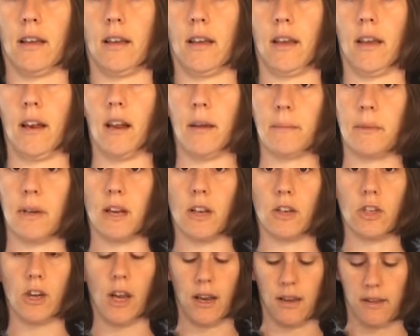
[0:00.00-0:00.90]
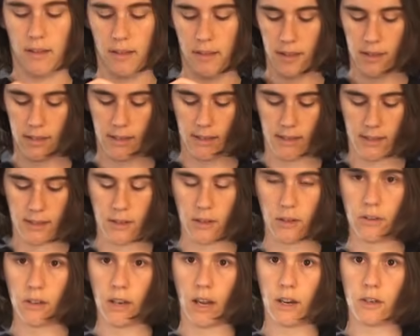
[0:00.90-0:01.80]
And I'm going to check that this is still
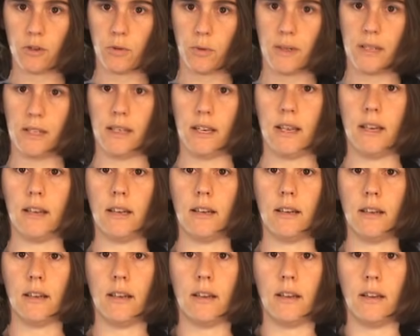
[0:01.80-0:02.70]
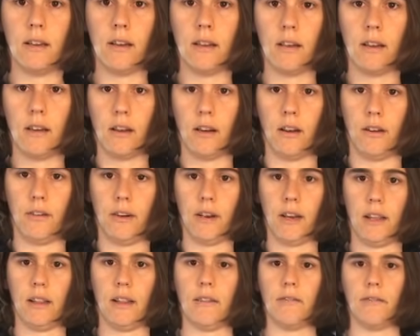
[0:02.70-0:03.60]
not twisted.
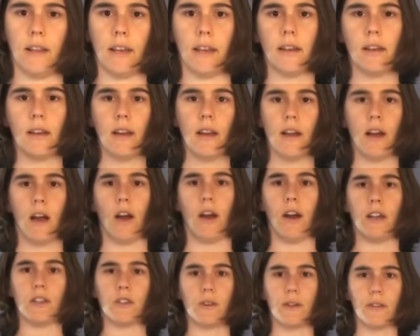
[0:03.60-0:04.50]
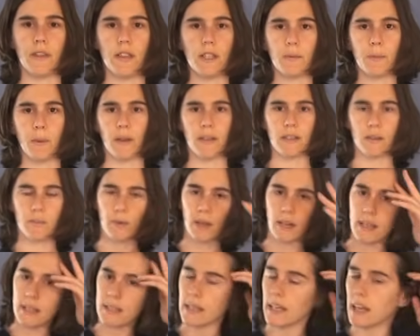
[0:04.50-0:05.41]
Alright, lovely. Alright, so at this point I'm
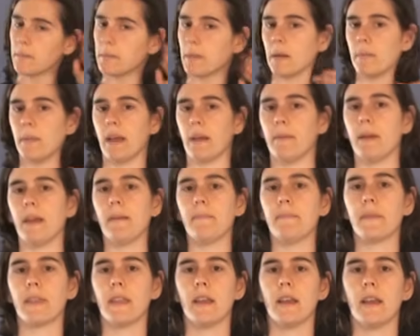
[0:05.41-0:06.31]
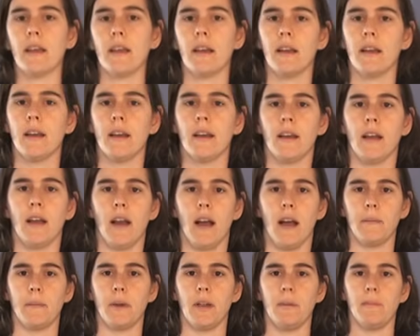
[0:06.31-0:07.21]
ready to get my baby.
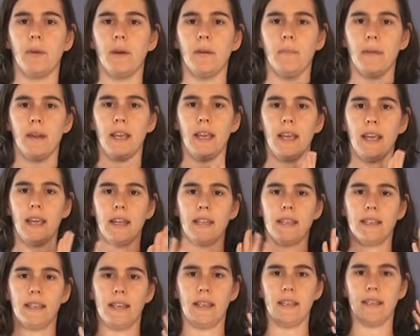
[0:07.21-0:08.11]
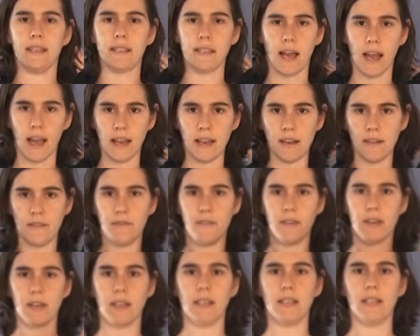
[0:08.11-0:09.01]
I'm going to put my hands inside of the
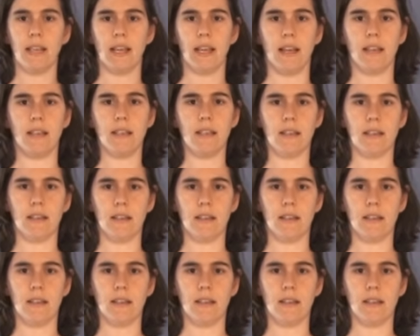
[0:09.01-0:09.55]
kattan